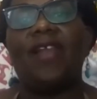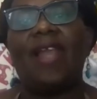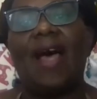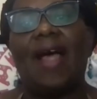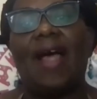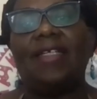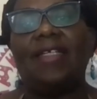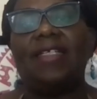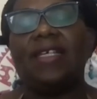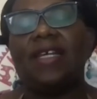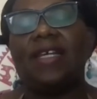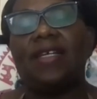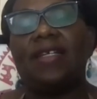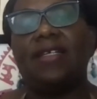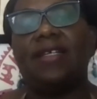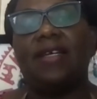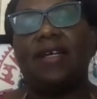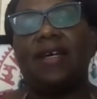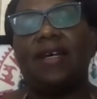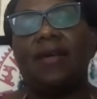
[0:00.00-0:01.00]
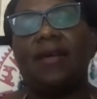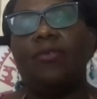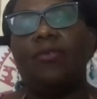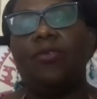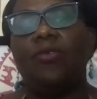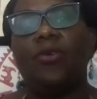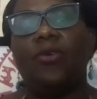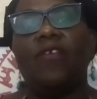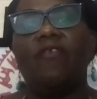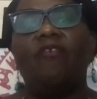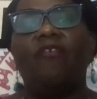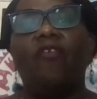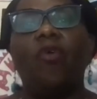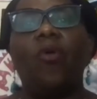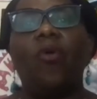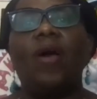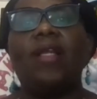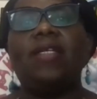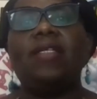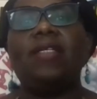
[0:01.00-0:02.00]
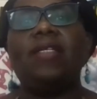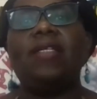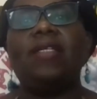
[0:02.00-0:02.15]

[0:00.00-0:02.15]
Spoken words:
learned and looking forward,